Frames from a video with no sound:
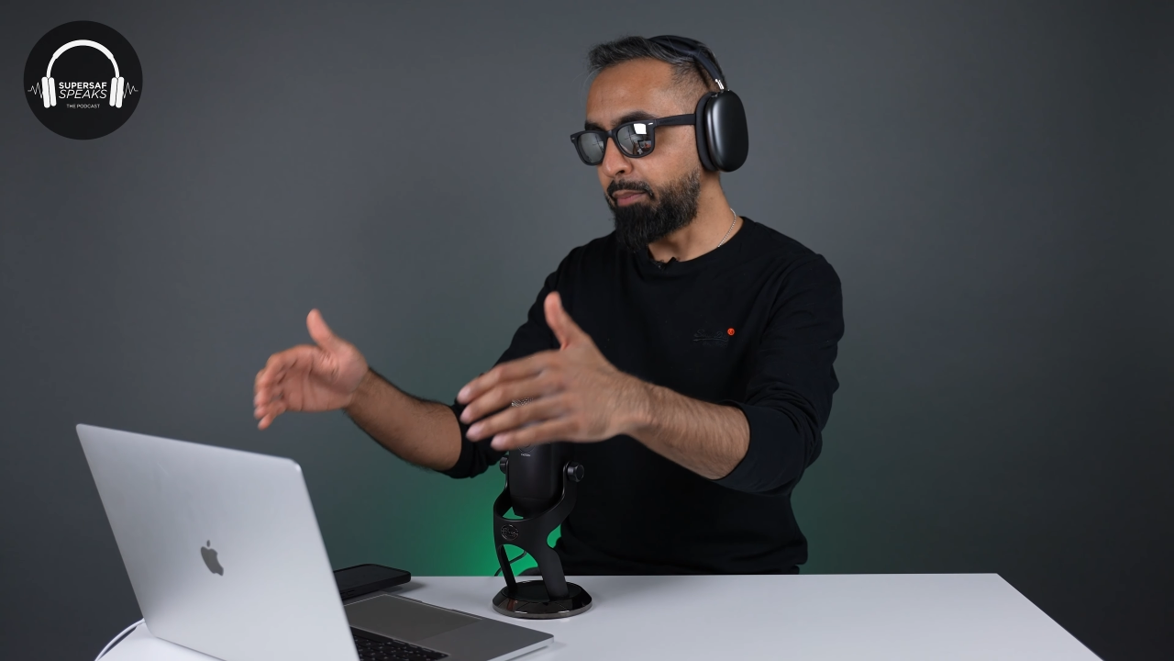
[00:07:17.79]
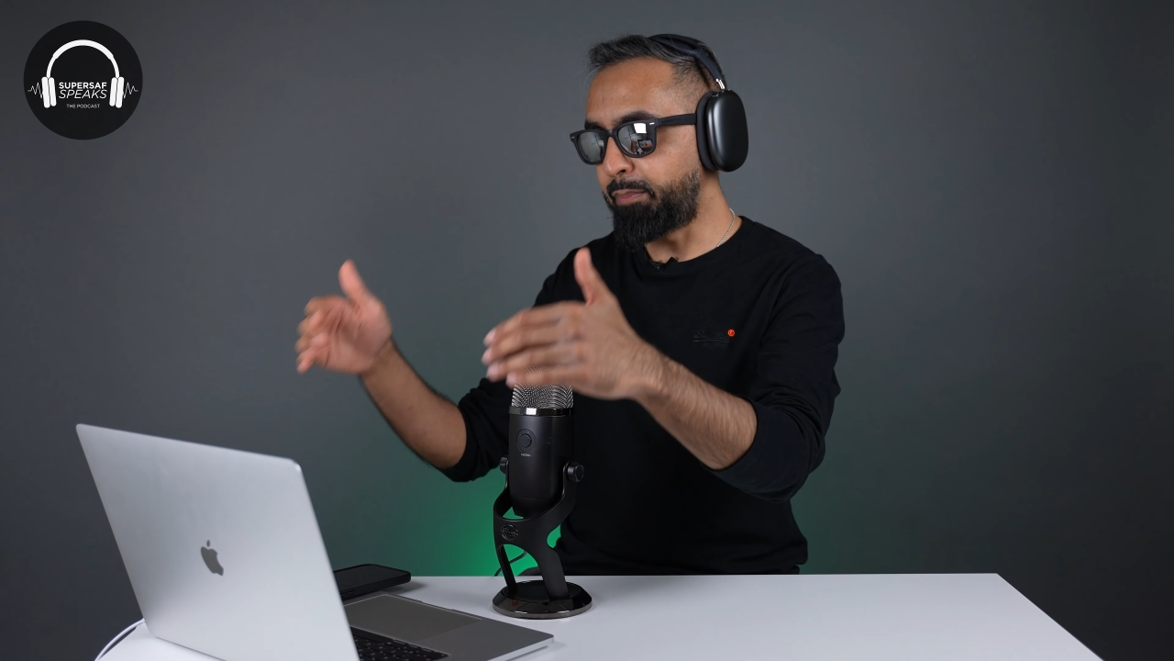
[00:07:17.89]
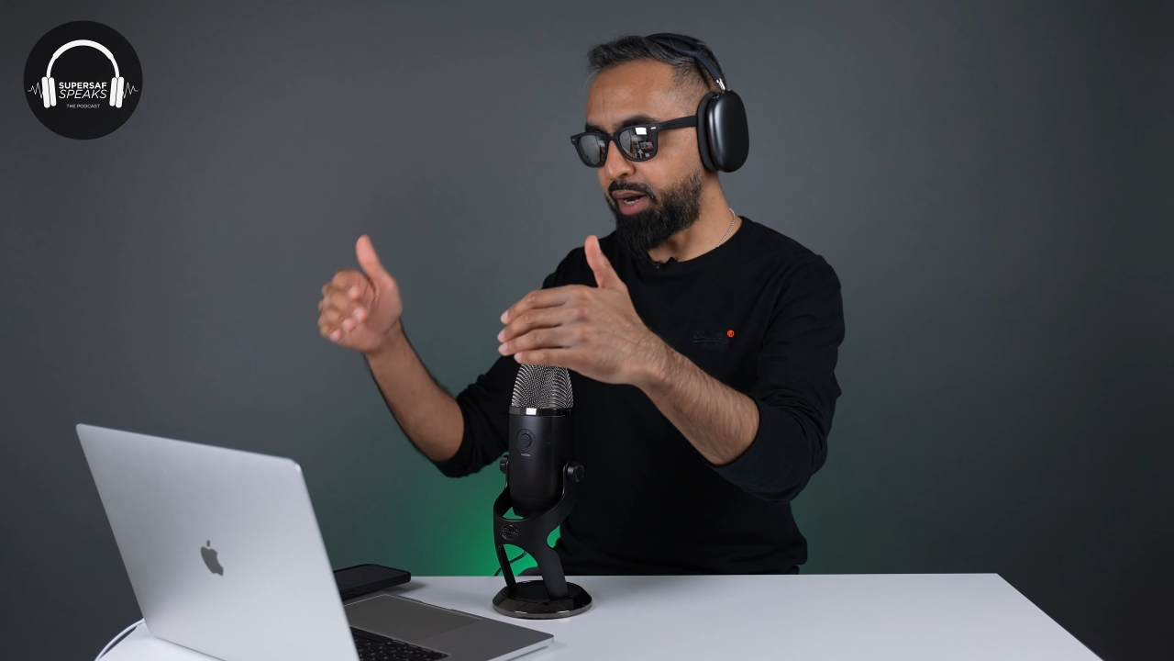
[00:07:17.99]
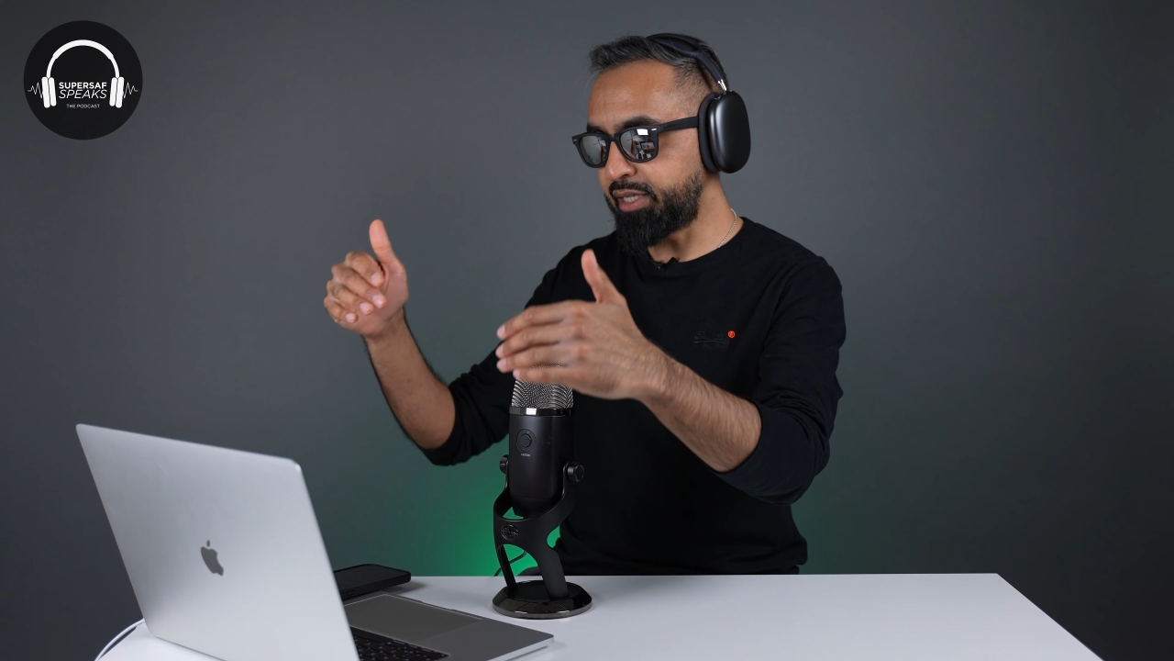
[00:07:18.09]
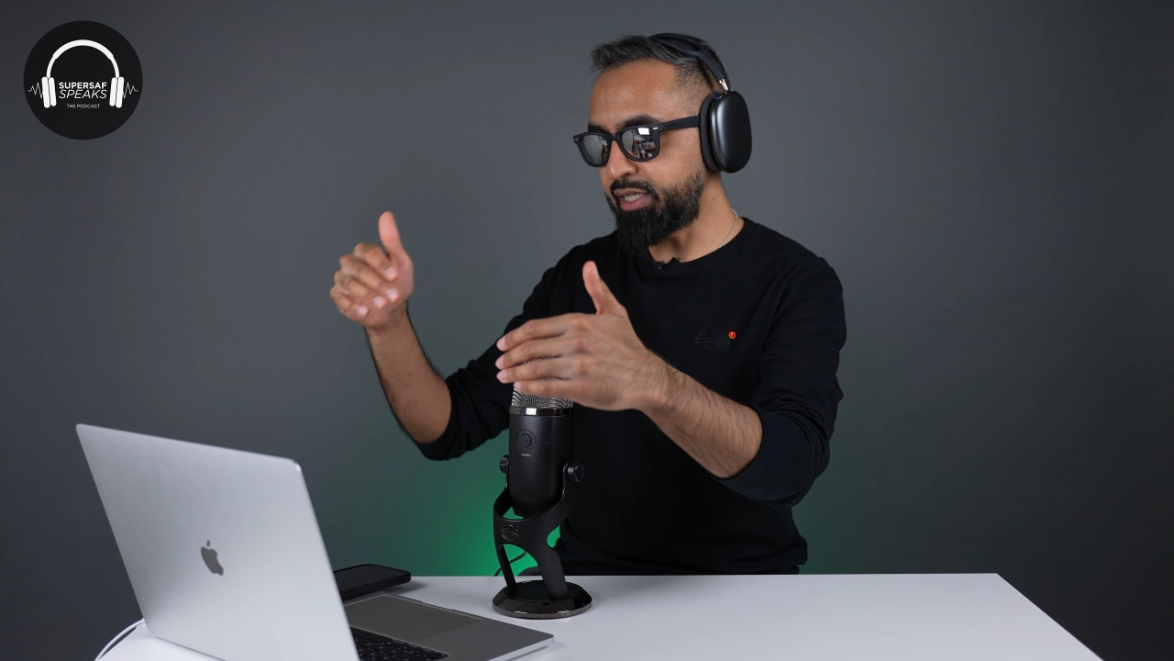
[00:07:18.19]

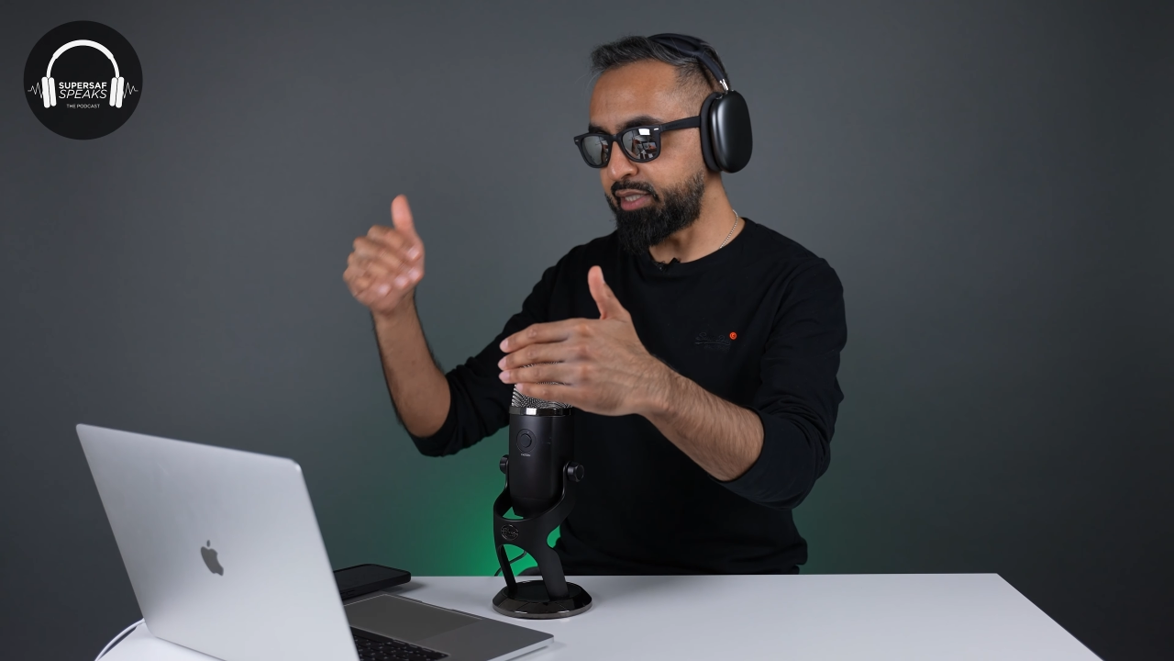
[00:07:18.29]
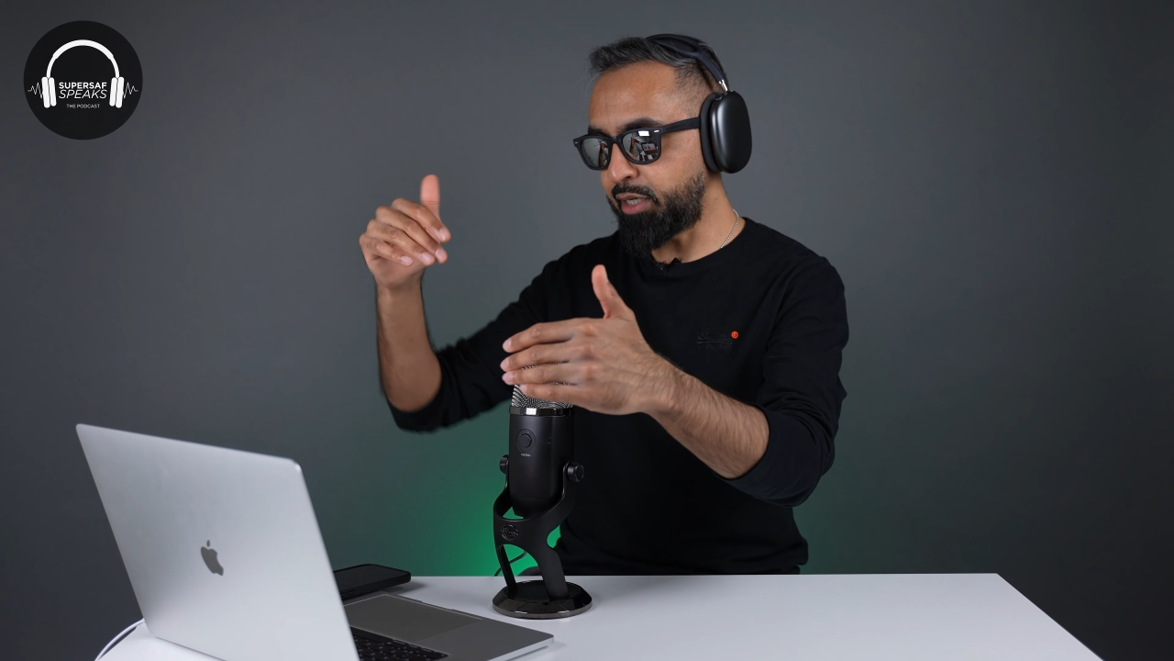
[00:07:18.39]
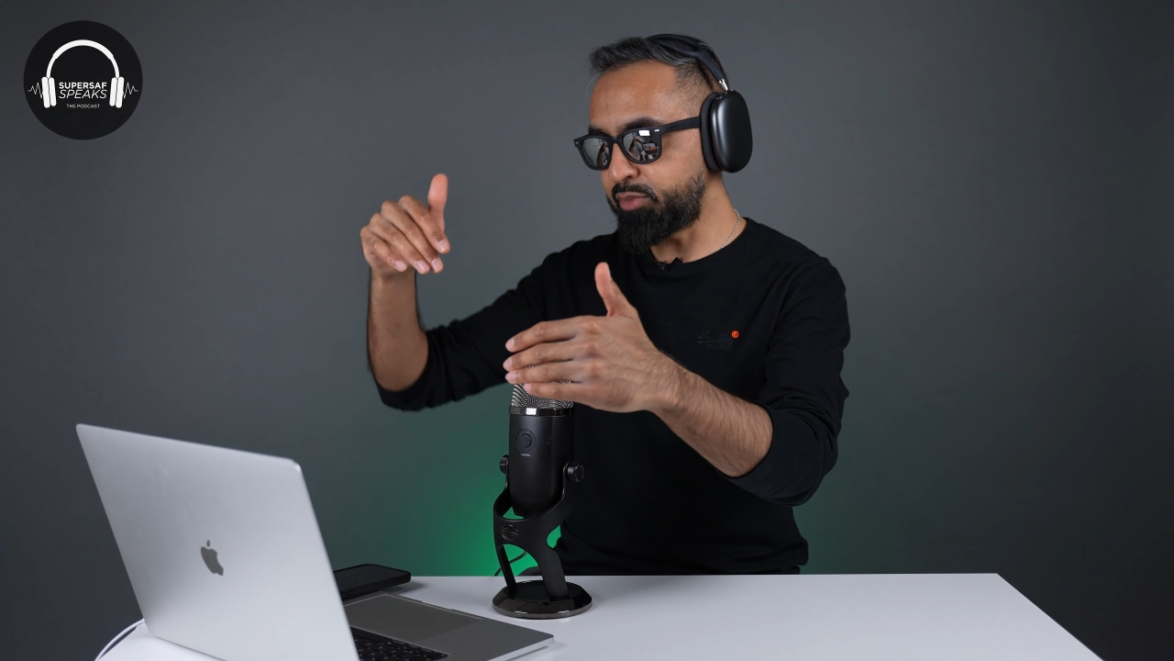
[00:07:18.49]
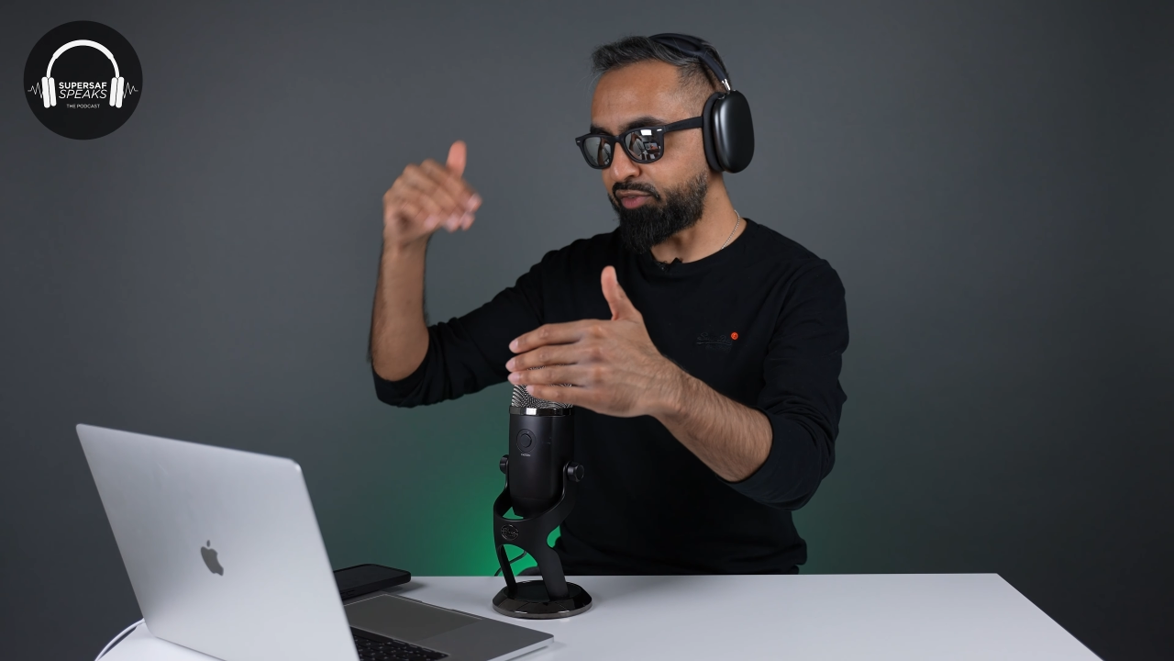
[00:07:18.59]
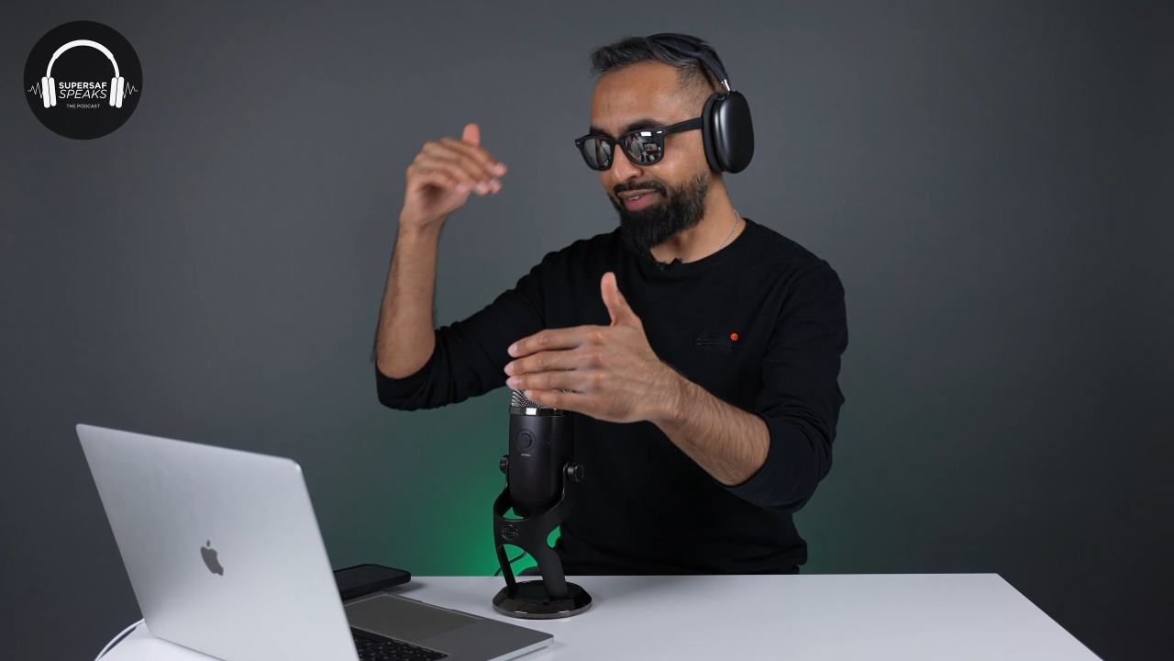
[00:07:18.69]
But in
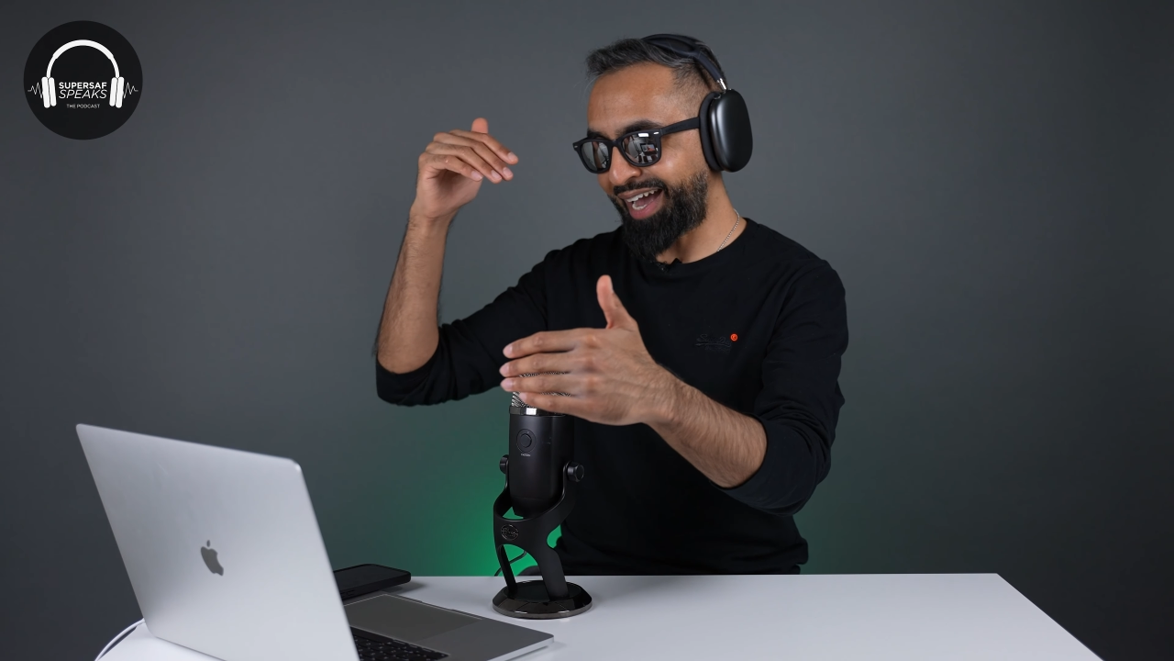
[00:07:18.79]
terms of